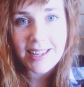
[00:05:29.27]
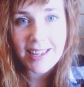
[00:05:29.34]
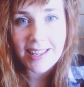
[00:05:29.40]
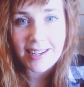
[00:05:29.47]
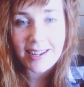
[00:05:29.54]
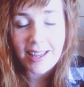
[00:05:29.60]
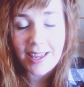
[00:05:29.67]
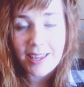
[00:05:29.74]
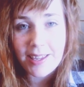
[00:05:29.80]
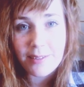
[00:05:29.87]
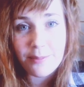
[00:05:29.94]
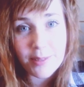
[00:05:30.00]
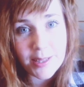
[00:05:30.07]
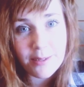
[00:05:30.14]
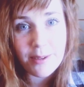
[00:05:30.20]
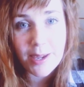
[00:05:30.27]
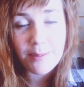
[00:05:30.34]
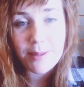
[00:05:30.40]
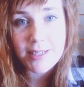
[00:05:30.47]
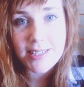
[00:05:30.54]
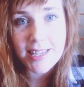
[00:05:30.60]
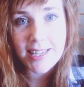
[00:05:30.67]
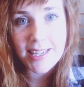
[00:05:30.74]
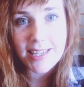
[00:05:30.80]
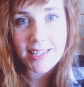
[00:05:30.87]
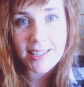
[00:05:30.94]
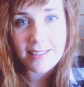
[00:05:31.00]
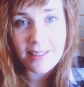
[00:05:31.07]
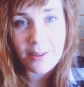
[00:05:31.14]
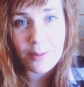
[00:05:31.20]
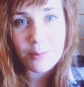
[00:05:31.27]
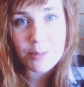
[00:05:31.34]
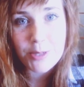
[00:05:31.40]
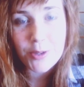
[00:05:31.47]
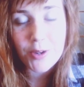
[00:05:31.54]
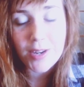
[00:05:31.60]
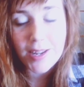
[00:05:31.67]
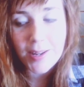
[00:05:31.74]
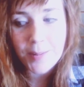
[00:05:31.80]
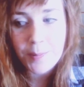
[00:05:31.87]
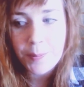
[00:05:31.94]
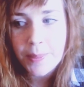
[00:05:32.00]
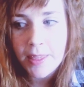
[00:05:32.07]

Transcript: and I really recommend taking that opportunity.